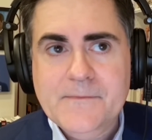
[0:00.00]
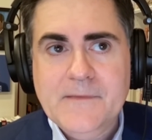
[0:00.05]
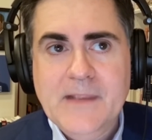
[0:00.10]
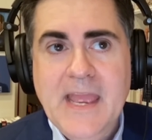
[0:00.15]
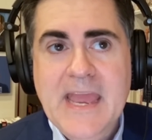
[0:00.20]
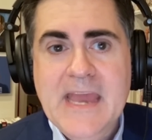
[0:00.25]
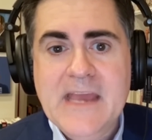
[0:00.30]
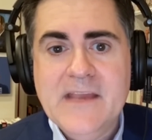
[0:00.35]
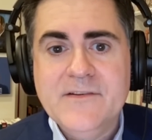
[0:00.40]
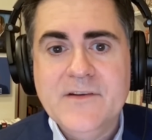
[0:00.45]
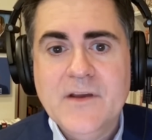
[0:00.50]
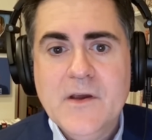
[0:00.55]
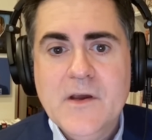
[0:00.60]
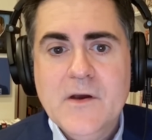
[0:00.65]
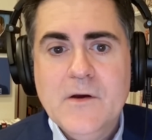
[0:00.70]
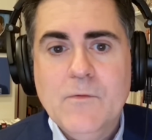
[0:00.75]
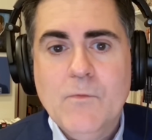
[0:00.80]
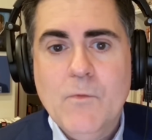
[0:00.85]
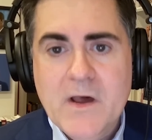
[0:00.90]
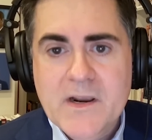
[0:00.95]
And
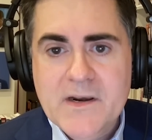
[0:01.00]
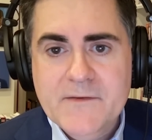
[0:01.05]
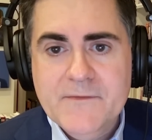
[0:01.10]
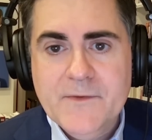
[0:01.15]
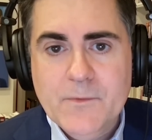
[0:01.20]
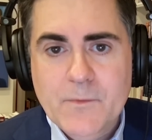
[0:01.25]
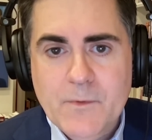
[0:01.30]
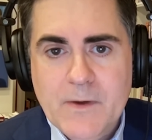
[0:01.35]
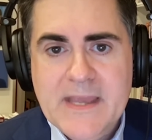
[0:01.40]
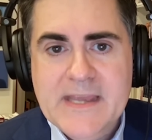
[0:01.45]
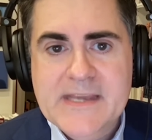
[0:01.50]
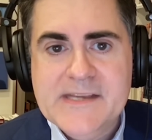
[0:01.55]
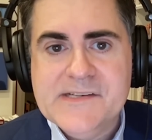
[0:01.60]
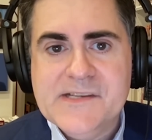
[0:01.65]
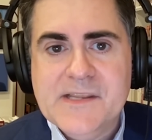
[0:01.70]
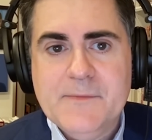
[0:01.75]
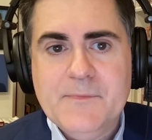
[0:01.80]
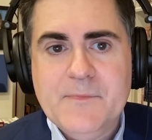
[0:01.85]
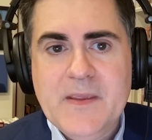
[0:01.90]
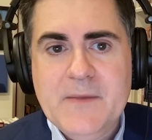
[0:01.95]
one of the ways
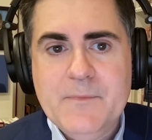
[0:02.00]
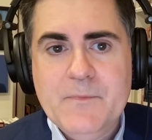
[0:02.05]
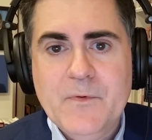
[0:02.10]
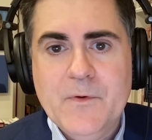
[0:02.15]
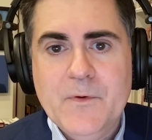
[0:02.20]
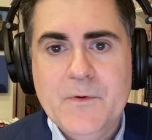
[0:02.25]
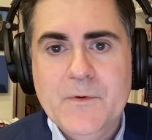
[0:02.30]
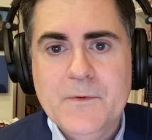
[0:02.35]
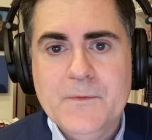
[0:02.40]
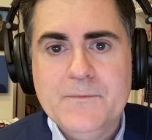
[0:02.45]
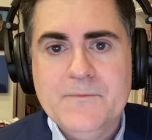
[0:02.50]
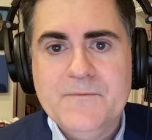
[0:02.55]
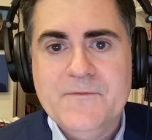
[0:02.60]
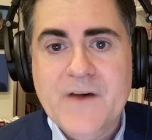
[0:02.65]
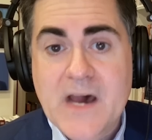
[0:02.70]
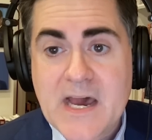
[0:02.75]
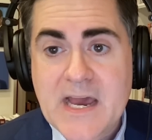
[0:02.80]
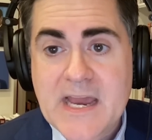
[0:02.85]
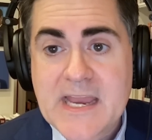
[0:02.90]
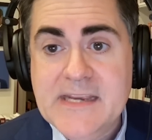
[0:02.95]
that people
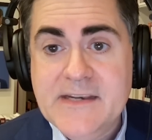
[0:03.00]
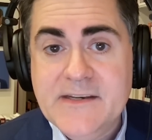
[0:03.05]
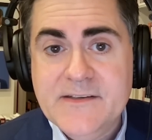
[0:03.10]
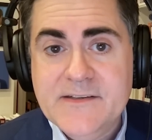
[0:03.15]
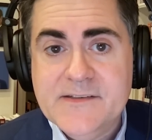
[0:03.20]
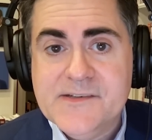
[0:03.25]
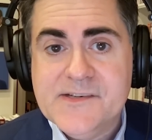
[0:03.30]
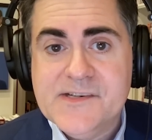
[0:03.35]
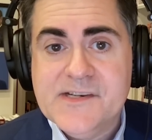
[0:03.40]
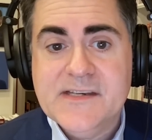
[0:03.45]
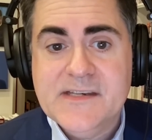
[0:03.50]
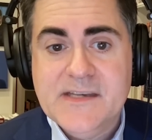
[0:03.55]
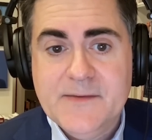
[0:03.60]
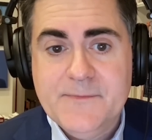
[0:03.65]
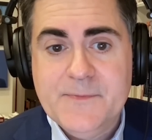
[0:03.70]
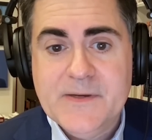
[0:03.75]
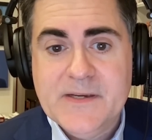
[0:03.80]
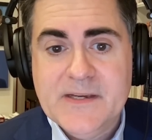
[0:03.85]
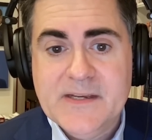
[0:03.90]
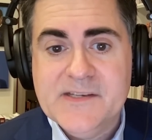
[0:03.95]
find
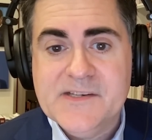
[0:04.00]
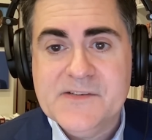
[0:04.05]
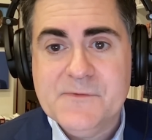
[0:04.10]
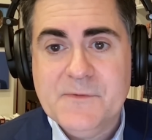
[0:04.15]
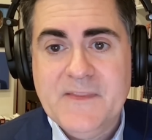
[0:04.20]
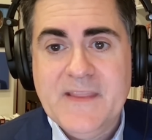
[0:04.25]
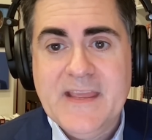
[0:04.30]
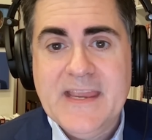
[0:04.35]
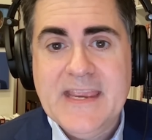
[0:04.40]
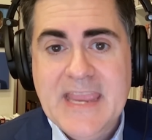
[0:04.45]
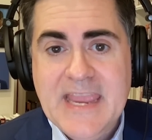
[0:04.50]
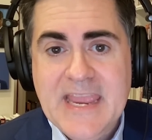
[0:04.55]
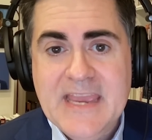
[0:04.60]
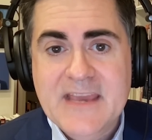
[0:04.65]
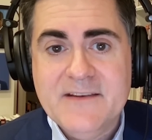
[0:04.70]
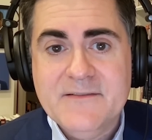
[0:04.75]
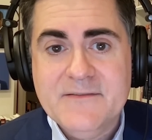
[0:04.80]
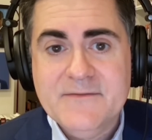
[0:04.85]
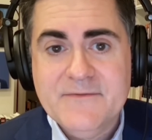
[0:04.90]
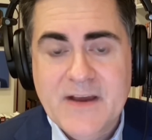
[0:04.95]
significance when they
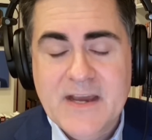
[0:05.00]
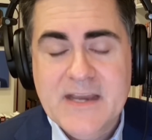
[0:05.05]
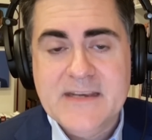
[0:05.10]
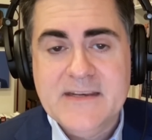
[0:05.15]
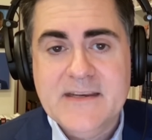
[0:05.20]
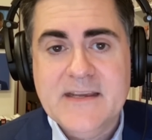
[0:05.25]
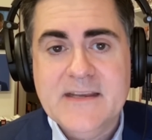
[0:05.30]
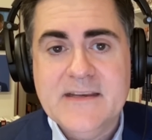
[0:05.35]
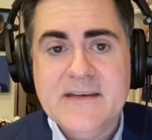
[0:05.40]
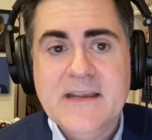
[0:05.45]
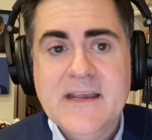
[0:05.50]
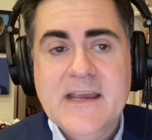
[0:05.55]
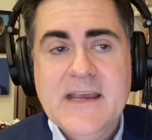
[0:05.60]
can't find it